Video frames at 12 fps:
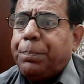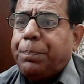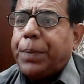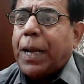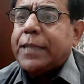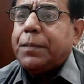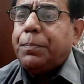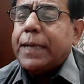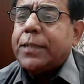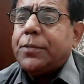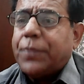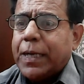plus
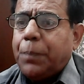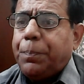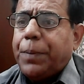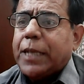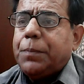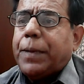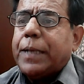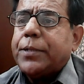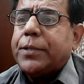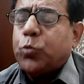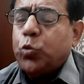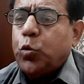minus 1, plus
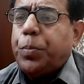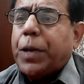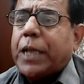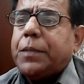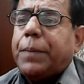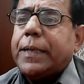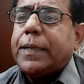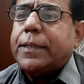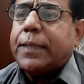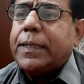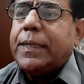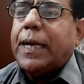minus 2, plus minus
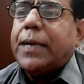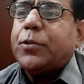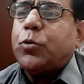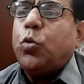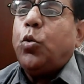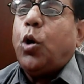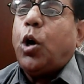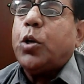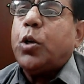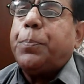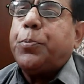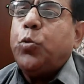3, and so on
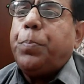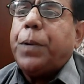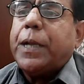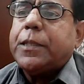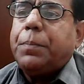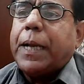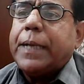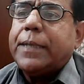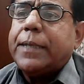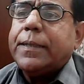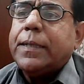up to plus minus